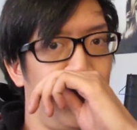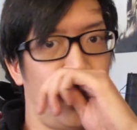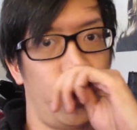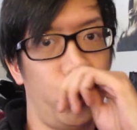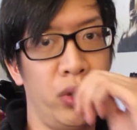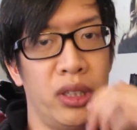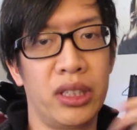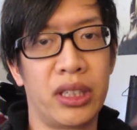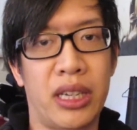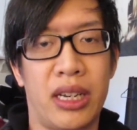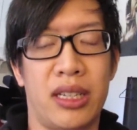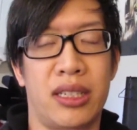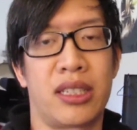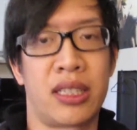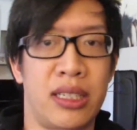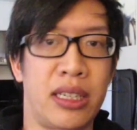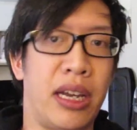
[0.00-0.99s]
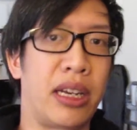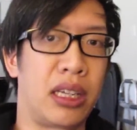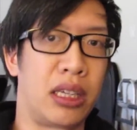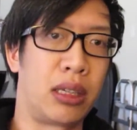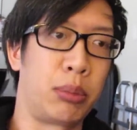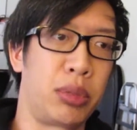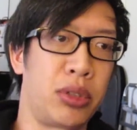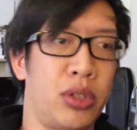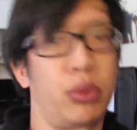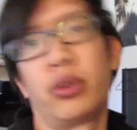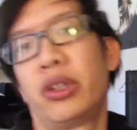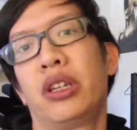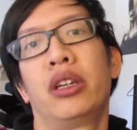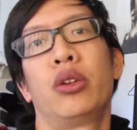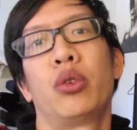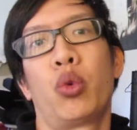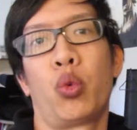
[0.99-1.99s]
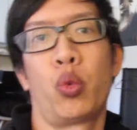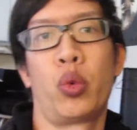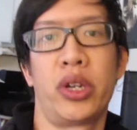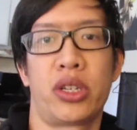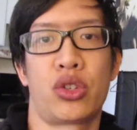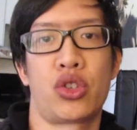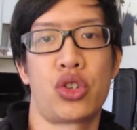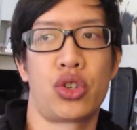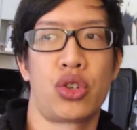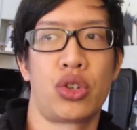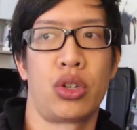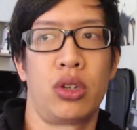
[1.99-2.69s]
really kind of deciding between which